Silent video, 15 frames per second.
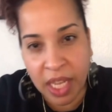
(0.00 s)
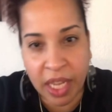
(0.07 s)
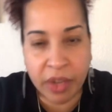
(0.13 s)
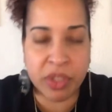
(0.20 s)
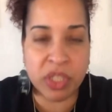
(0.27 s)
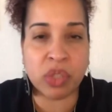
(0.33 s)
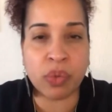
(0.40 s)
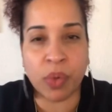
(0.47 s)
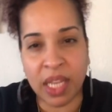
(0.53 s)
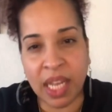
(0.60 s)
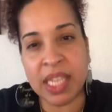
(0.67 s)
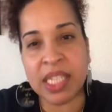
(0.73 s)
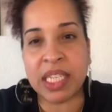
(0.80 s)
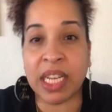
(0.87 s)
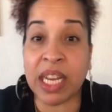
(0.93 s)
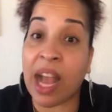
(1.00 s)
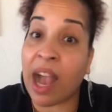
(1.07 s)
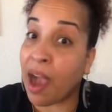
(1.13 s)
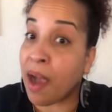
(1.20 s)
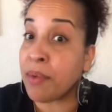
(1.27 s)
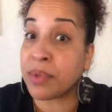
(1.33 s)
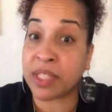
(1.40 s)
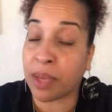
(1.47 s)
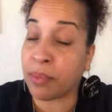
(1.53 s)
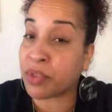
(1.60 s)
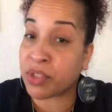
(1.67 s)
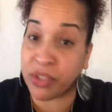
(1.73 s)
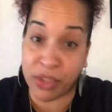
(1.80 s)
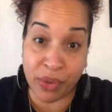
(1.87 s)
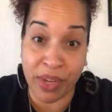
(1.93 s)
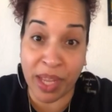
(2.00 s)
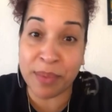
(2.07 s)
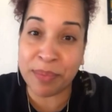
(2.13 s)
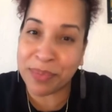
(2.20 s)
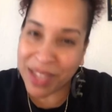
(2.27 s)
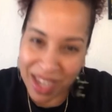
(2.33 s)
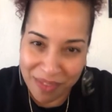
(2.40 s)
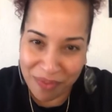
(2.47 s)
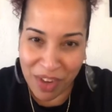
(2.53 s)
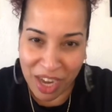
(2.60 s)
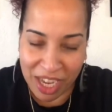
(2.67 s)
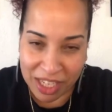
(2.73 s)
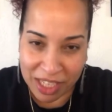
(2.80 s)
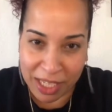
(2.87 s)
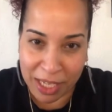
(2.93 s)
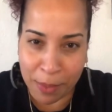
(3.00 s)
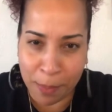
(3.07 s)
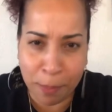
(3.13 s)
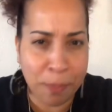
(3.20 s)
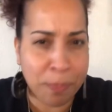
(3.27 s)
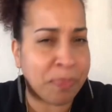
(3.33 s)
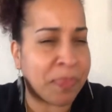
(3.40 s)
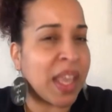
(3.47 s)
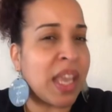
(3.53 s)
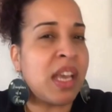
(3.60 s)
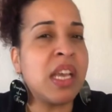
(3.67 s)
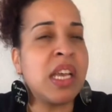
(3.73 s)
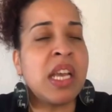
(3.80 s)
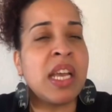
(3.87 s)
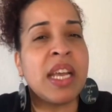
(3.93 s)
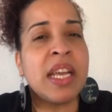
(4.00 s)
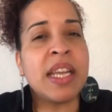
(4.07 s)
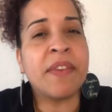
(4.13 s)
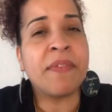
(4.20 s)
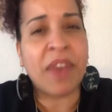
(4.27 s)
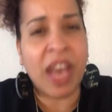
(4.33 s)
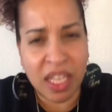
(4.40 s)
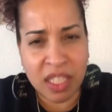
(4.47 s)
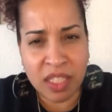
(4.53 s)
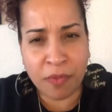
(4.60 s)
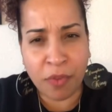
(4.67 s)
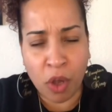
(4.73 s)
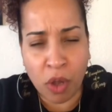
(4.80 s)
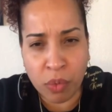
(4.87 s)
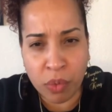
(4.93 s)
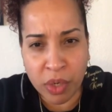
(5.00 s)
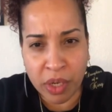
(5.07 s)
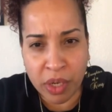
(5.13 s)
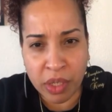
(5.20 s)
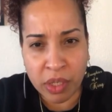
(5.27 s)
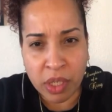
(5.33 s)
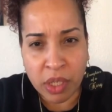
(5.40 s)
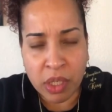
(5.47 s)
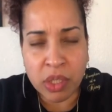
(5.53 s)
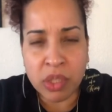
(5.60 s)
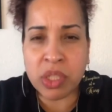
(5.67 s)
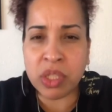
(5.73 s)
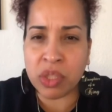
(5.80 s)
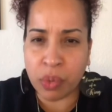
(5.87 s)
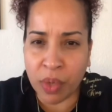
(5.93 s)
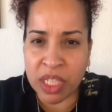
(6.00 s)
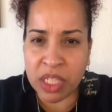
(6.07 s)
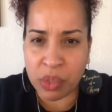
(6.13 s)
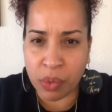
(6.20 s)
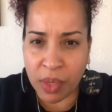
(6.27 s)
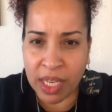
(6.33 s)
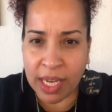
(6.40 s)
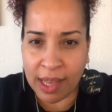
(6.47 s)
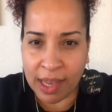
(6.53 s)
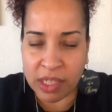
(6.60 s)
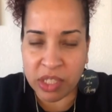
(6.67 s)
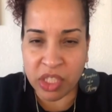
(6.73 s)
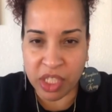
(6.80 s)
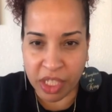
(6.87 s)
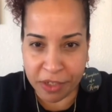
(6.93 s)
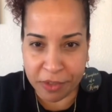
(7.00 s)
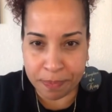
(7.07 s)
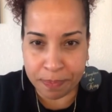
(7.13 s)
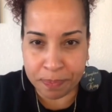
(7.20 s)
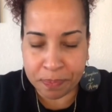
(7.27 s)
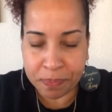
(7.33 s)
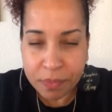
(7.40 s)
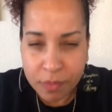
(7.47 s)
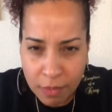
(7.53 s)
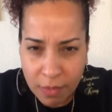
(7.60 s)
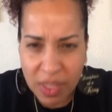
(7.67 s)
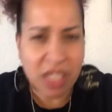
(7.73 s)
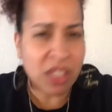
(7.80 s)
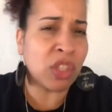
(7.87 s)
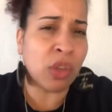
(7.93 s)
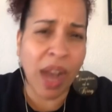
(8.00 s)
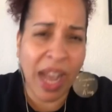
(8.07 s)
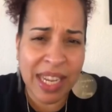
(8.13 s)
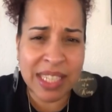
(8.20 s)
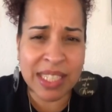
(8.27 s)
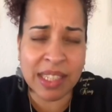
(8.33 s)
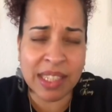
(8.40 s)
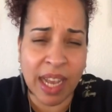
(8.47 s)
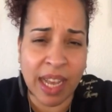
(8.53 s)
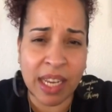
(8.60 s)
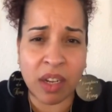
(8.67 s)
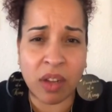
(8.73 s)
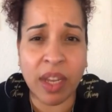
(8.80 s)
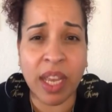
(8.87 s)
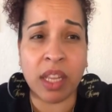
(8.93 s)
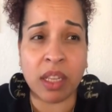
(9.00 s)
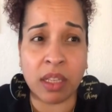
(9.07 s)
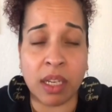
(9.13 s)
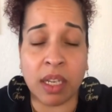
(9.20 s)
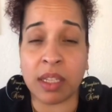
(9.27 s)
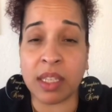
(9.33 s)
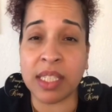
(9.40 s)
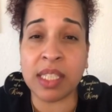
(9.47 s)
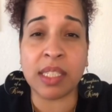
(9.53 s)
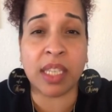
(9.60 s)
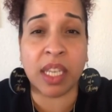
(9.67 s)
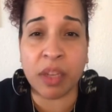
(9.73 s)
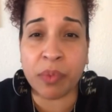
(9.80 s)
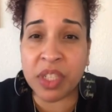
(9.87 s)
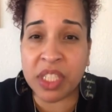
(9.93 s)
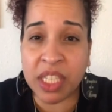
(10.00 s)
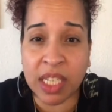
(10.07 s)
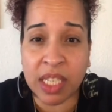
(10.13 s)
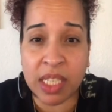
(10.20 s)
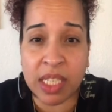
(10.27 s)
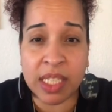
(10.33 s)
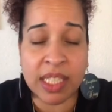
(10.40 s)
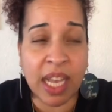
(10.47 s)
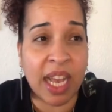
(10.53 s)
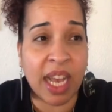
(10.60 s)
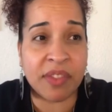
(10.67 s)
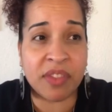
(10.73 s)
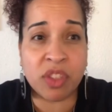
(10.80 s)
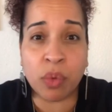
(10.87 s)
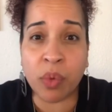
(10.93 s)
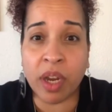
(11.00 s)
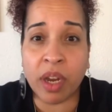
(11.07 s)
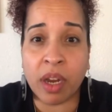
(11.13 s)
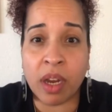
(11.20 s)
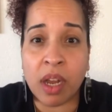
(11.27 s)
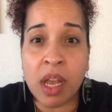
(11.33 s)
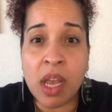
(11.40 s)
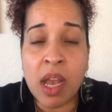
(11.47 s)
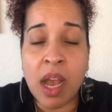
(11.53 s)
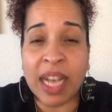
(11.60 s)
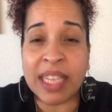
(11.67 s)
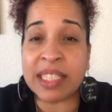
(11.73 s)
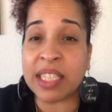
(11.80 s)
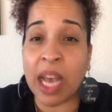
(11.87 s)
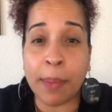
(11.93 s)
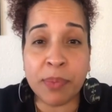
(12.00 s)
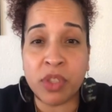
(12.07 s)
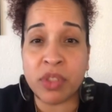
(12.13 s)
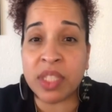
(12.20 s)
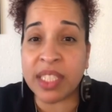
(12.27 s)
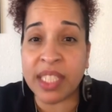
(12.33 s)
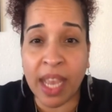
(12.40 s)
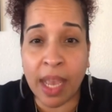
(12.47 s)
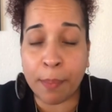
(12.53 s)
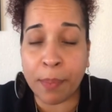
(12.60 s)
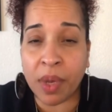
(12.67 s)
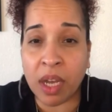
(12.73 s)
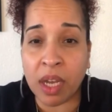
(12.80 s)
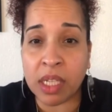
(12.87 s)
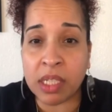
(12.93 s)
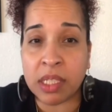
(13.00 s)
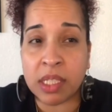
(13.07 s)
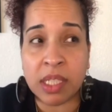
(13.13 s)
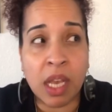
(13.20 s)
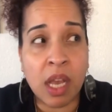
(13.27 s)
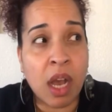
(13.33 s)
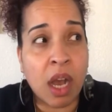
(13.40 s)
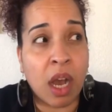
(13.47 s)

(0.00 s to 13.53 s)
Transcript: later in 2018, I was able to donate blood finally. Fast forward to 2020 last year. So I decided, okay, look, this is getting ridiculous. I stopped using tampons